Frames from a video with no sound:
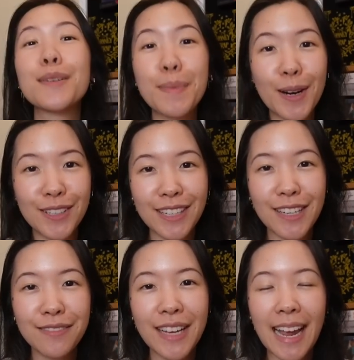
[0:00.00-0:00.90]
a part
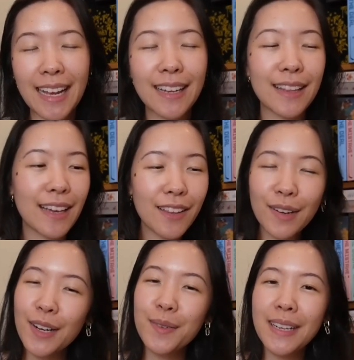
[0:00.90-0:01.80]
of. And the other
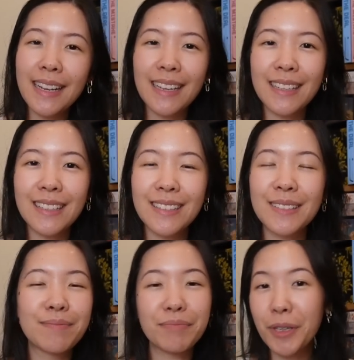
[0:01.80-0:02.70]
heroine is
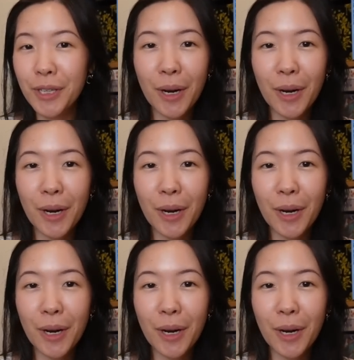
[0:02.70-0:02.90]
her